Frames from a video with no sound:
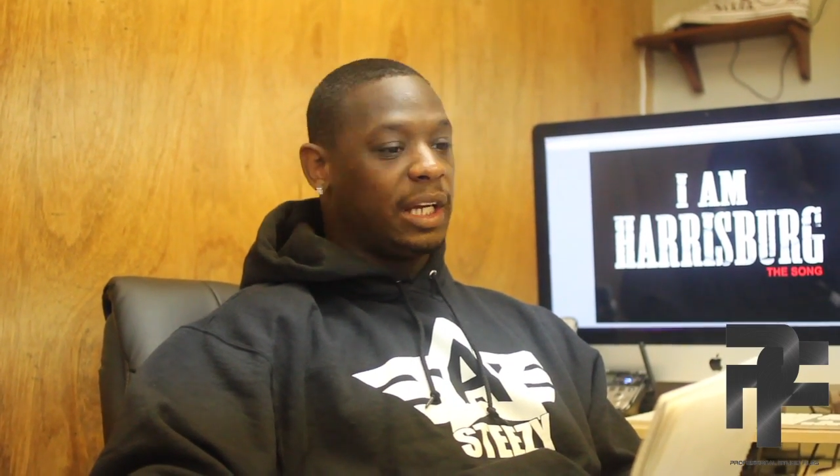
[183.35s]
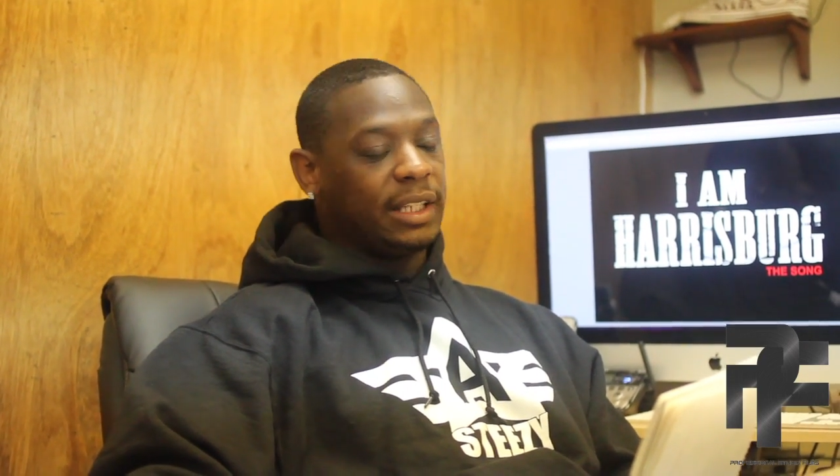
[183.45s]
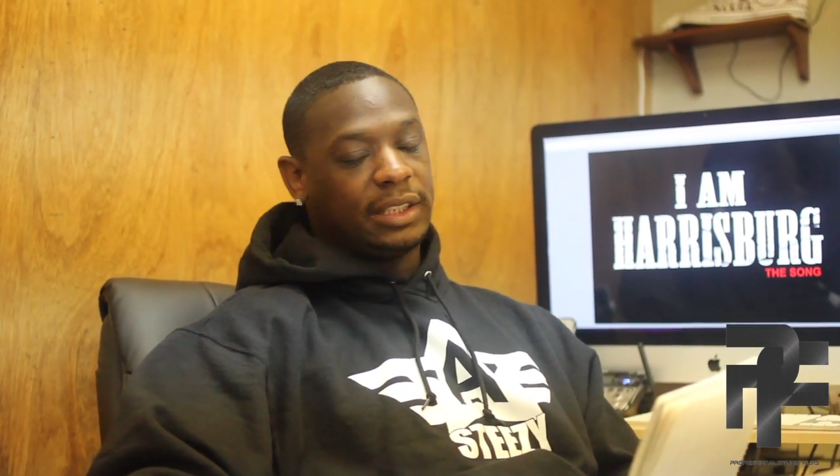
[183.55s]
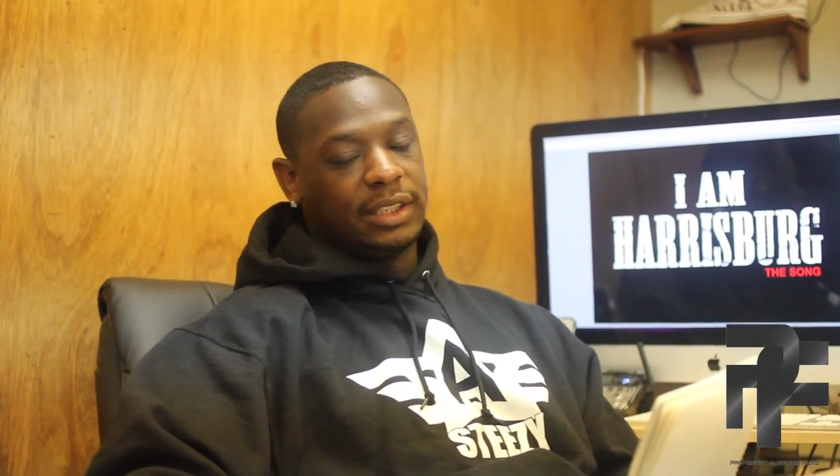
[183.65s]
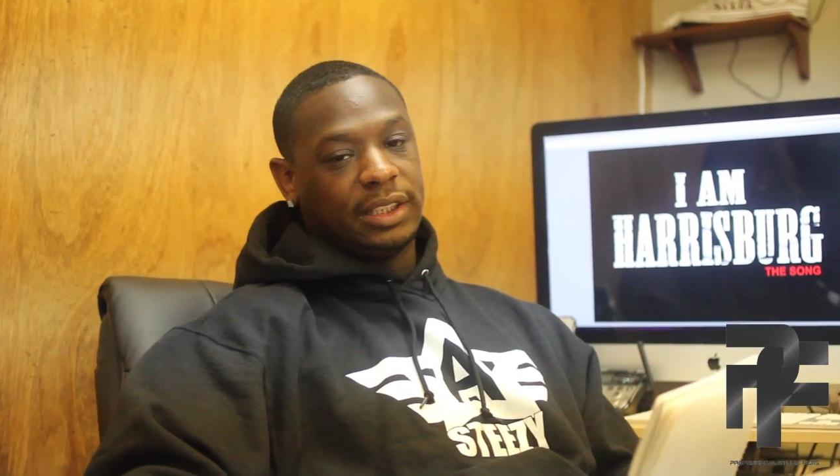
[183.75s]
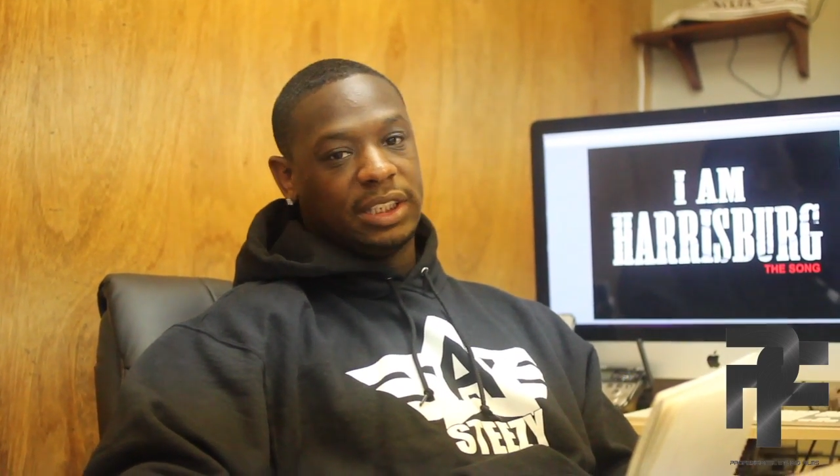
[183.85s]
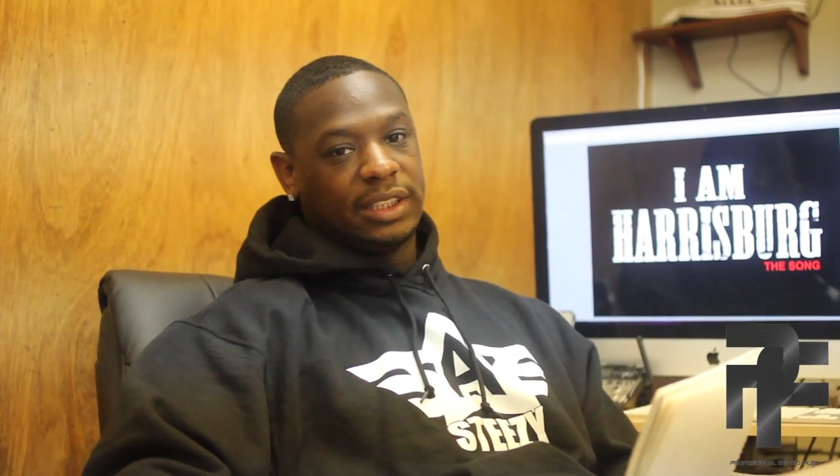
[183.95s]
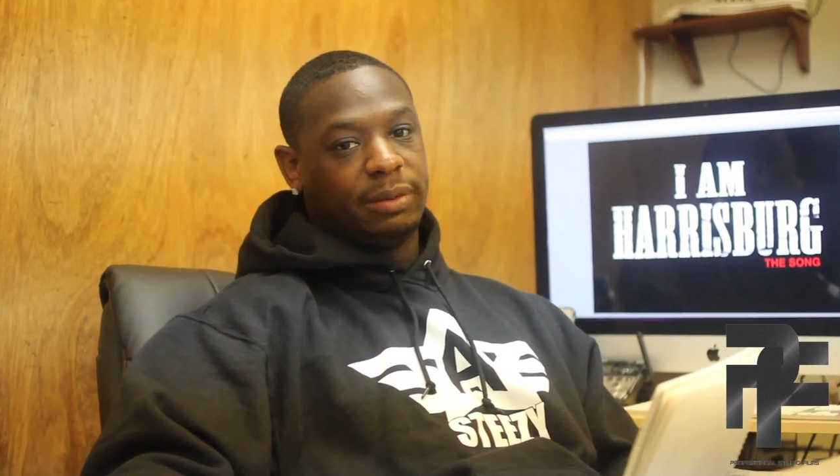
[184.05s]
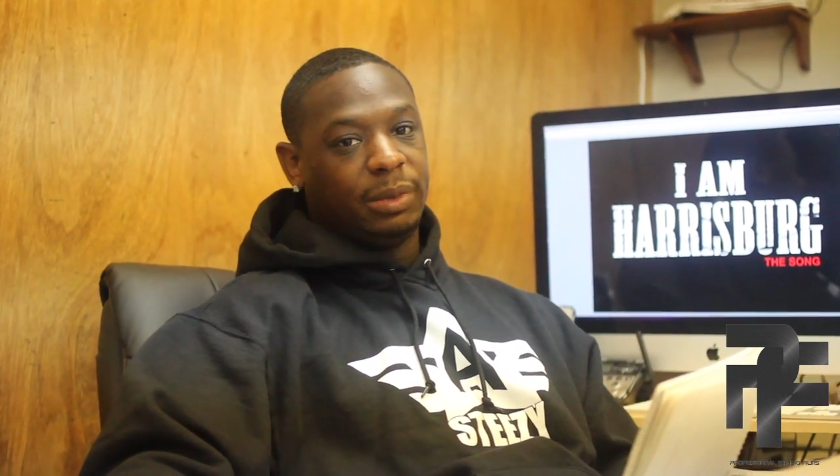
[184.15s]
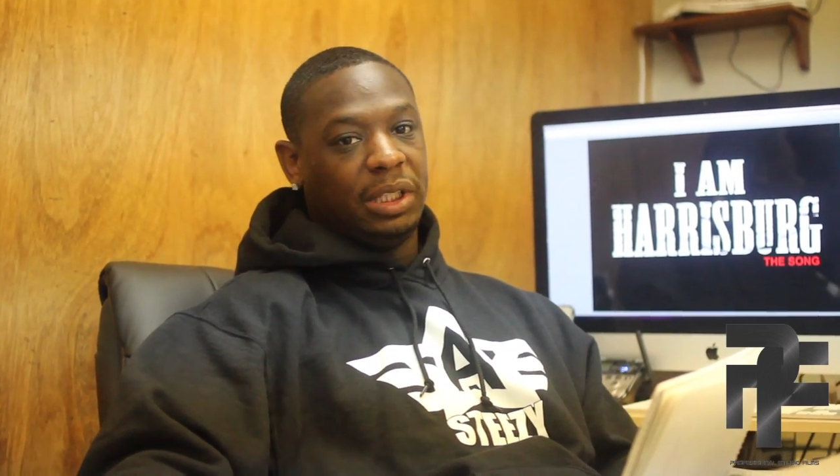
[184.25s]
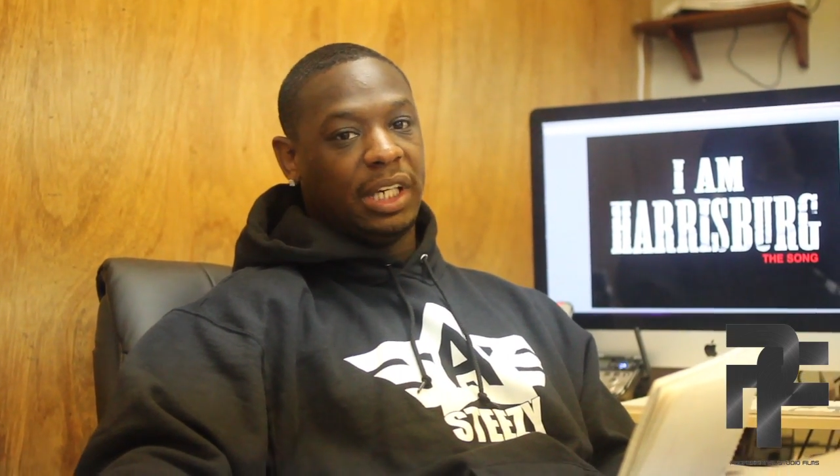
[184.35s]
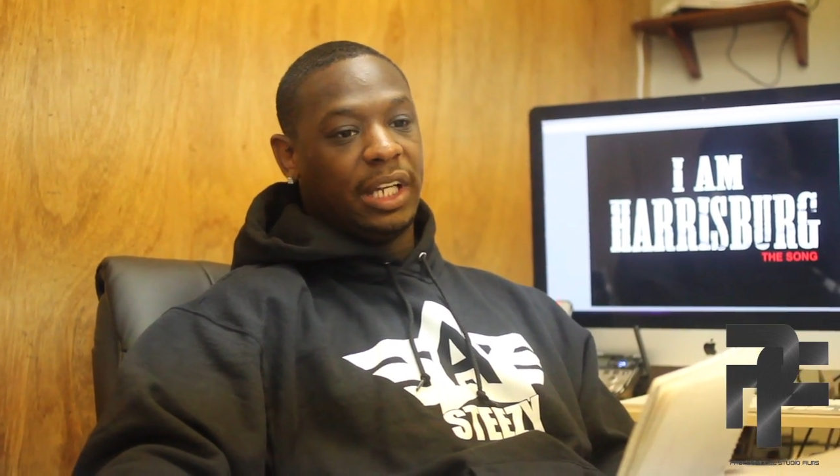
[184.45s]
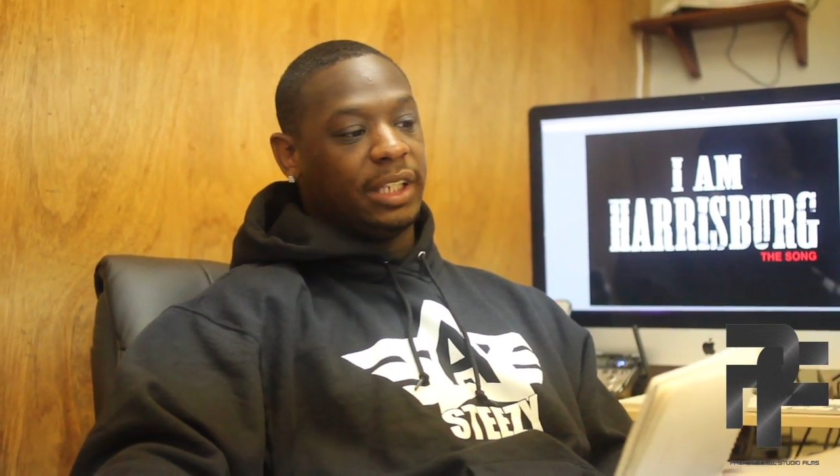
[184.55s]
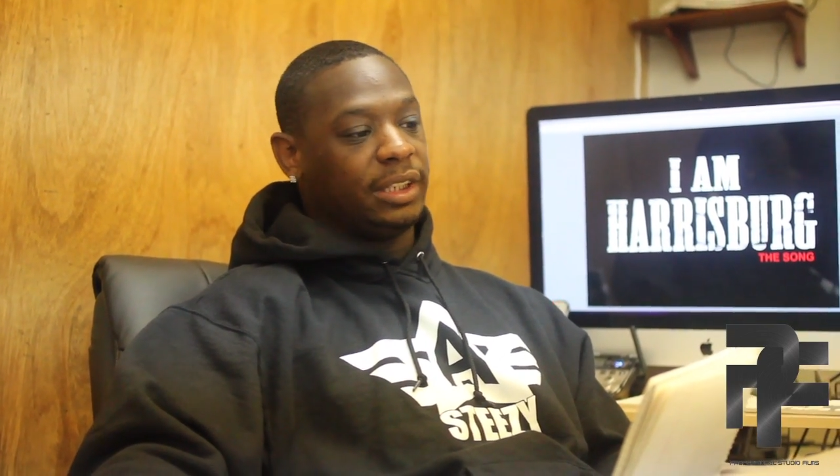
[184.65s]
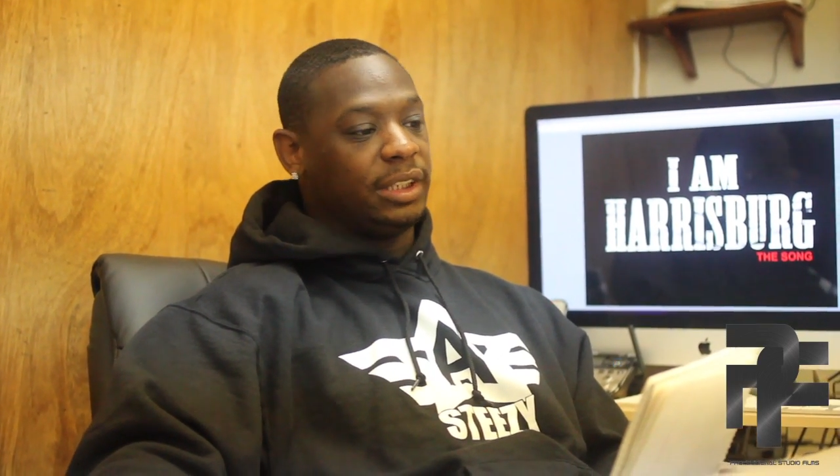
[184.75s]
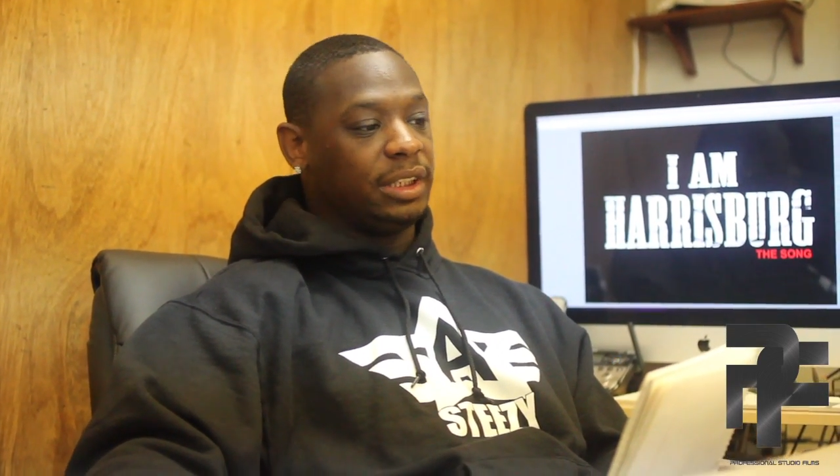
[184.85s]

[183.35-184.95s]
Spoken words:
And like I said, it's just the beginning.